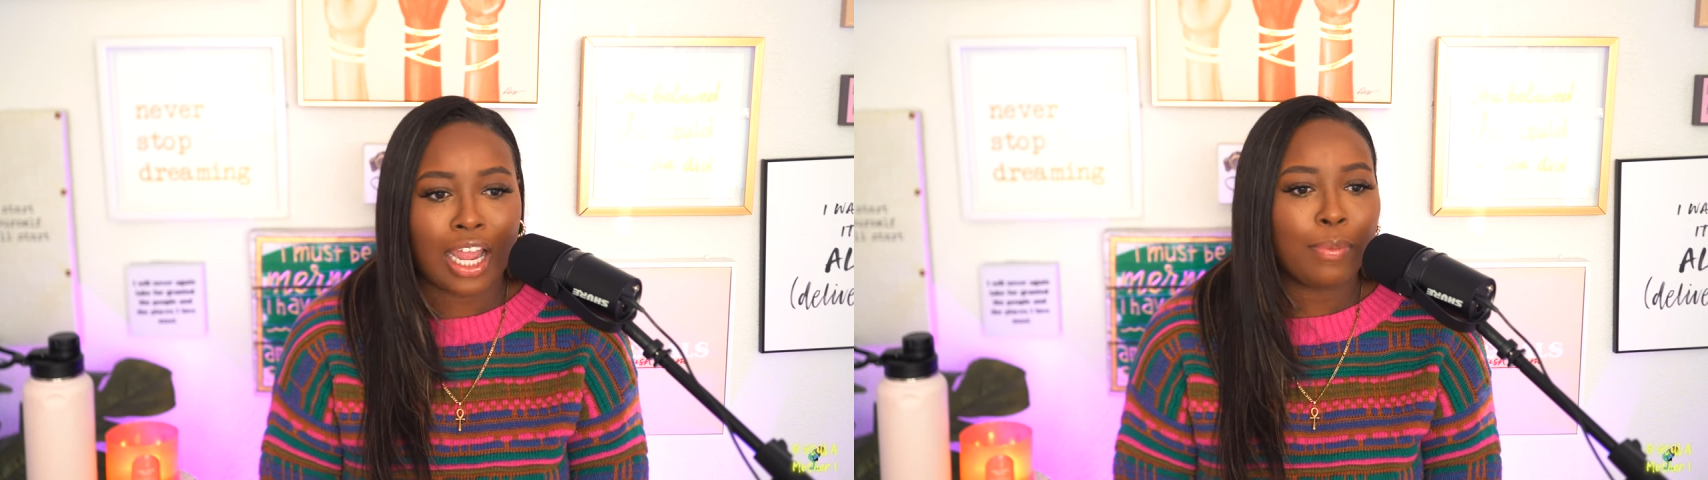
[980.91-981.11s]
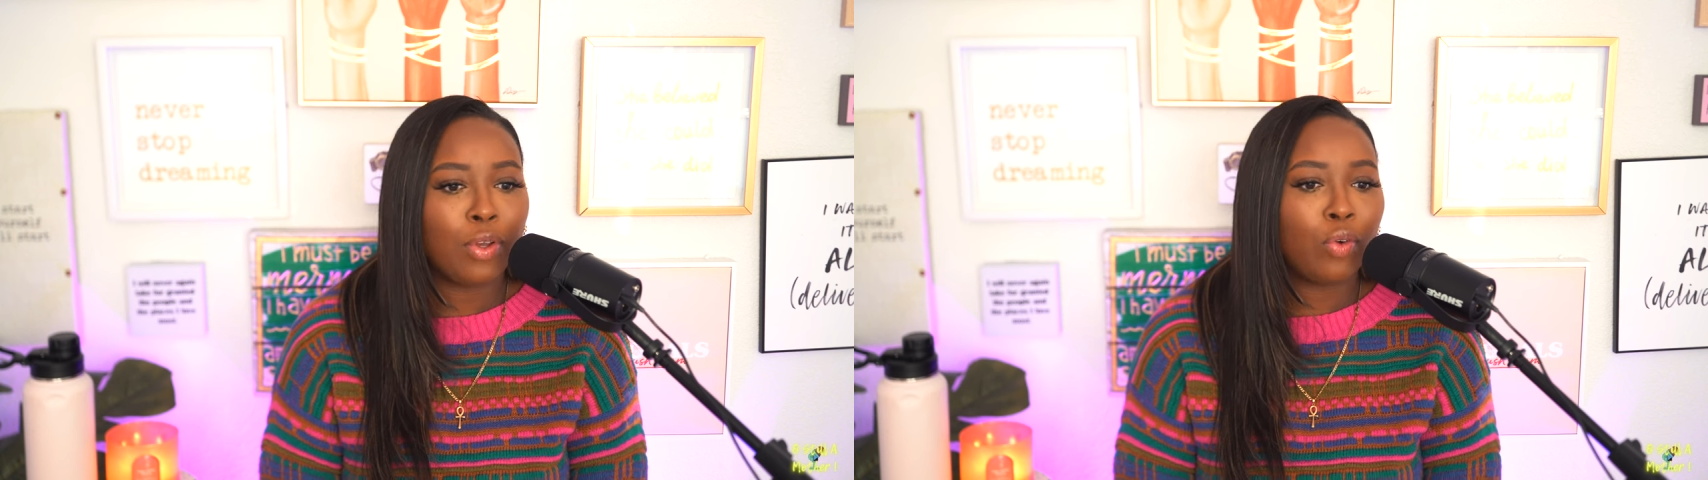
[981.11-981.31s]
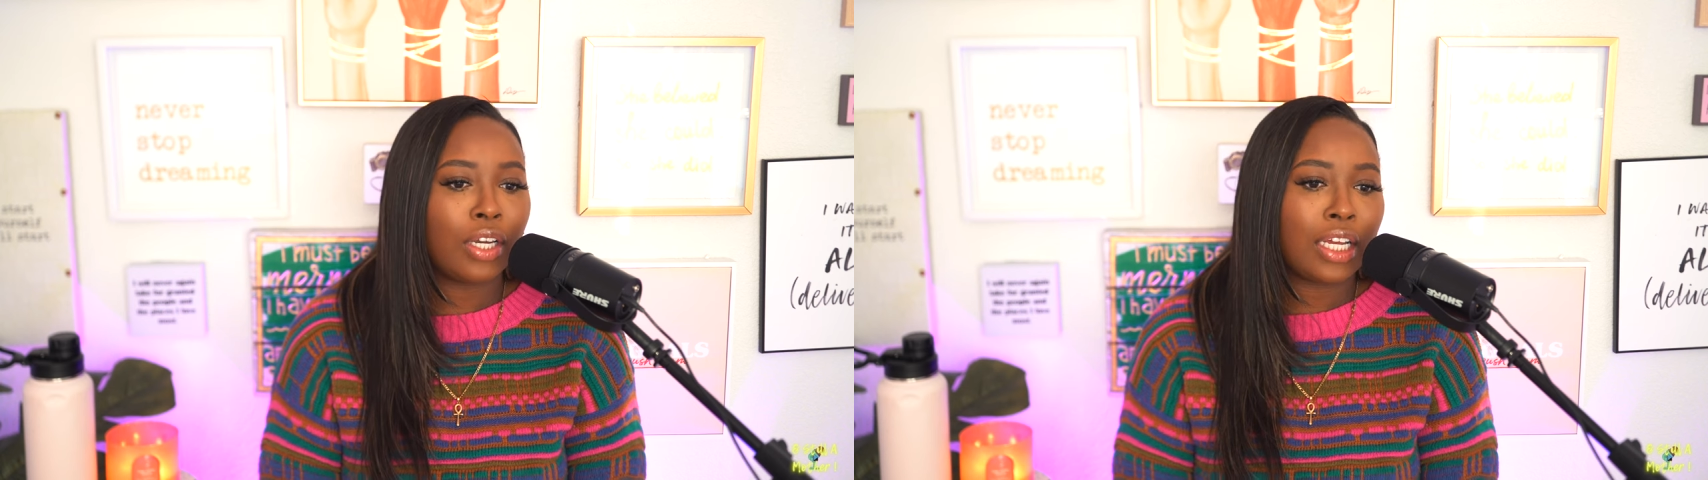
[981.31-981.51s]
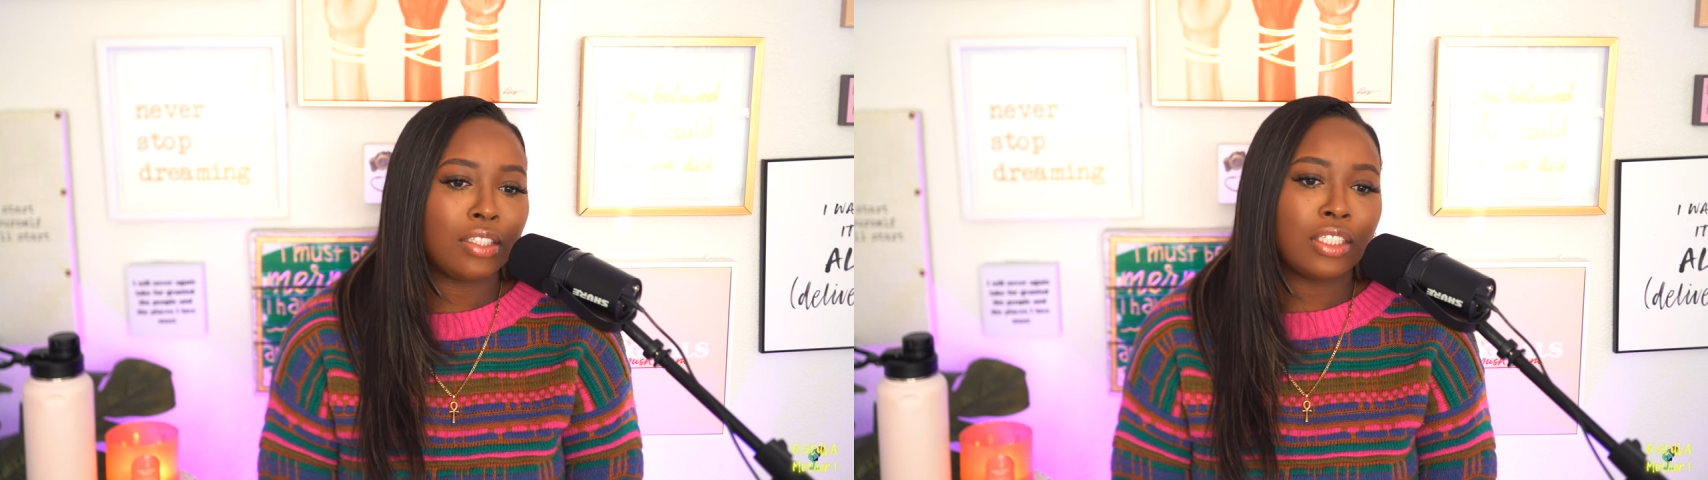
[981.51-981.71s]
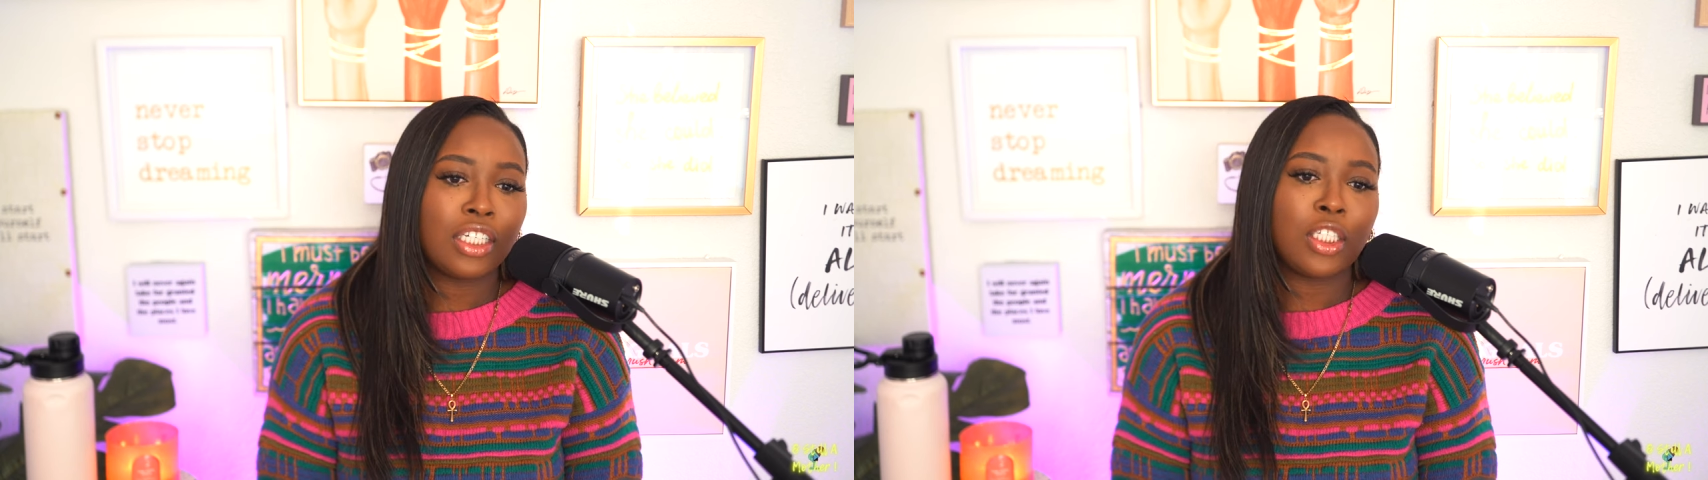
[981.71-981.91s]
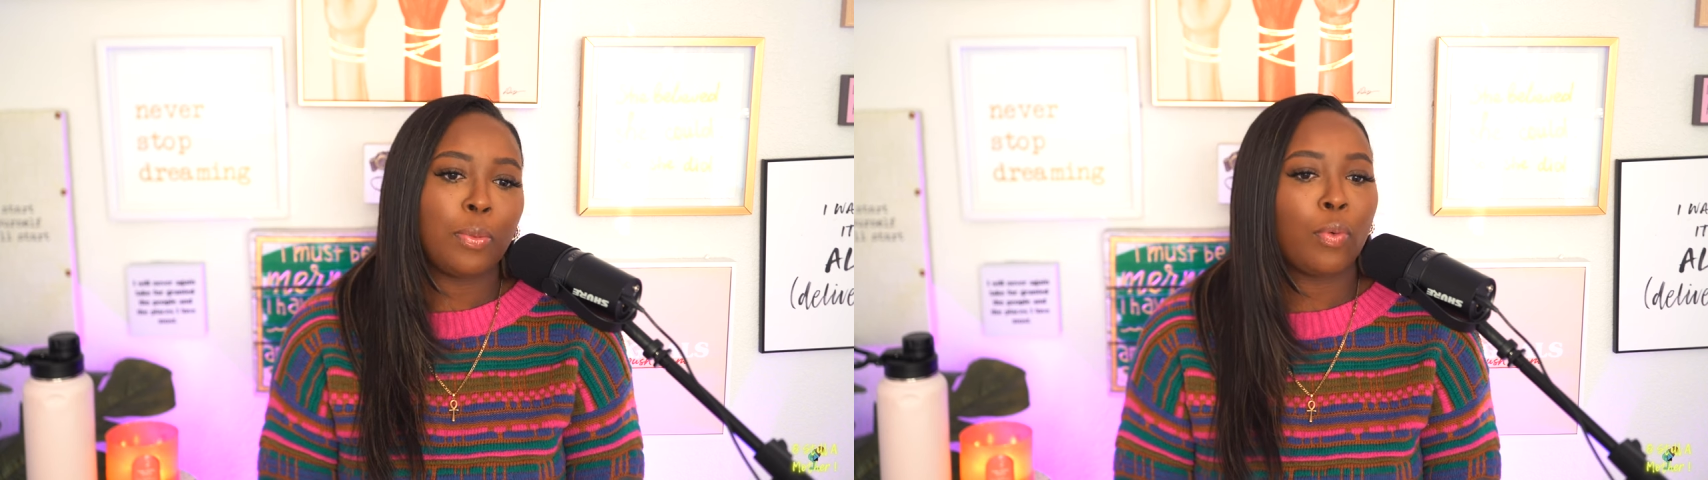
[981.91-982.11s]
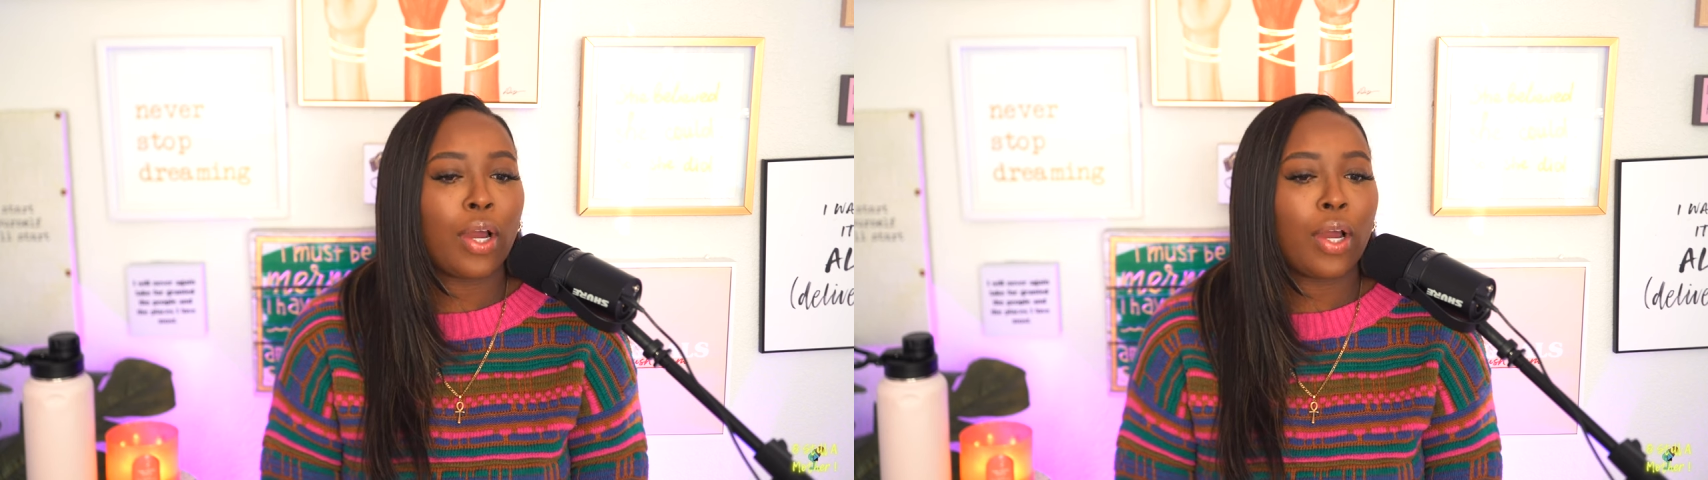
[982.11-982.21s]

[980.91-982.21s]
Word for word: I be going downstairs, he be